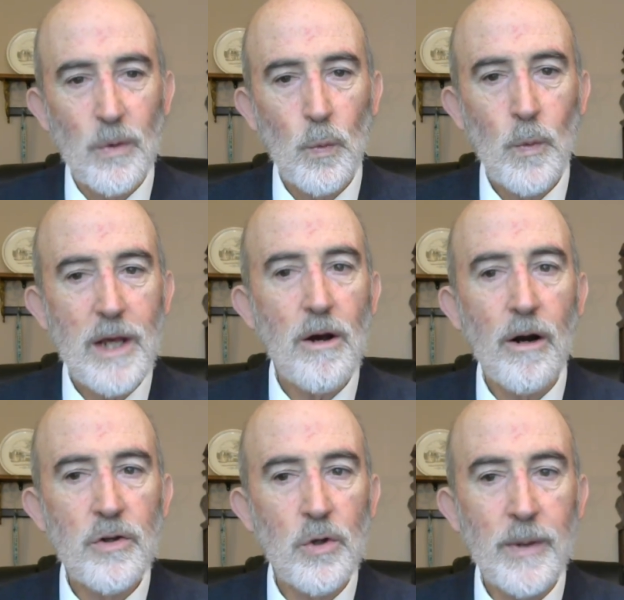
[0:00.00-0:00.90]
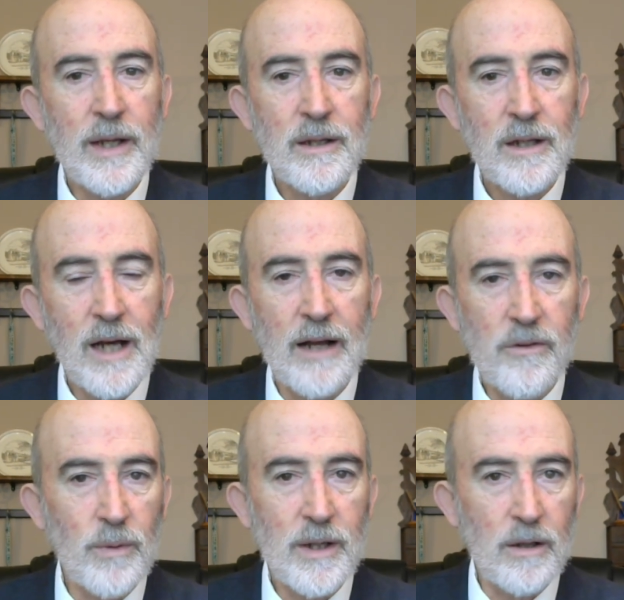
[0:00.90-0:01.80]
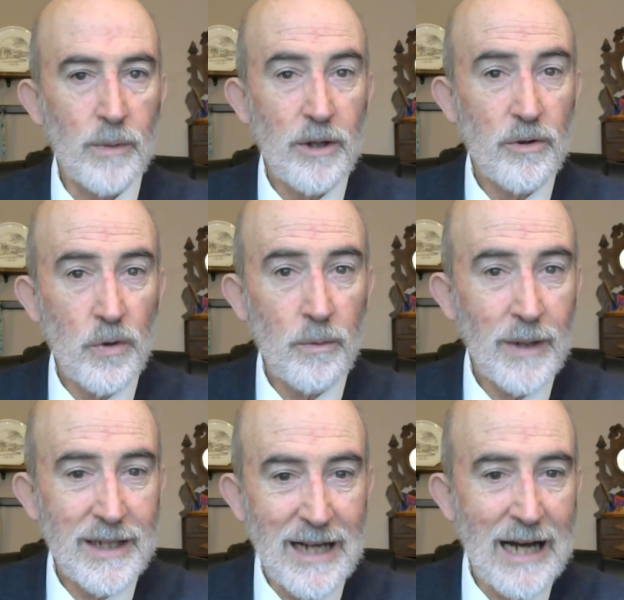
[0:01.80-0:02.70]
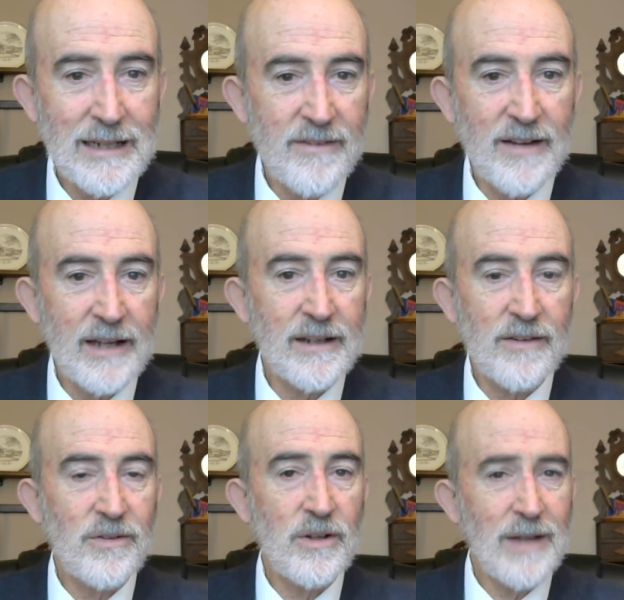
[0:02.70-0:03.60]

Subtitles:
we are doing God's will. We are doing what God designed us to do.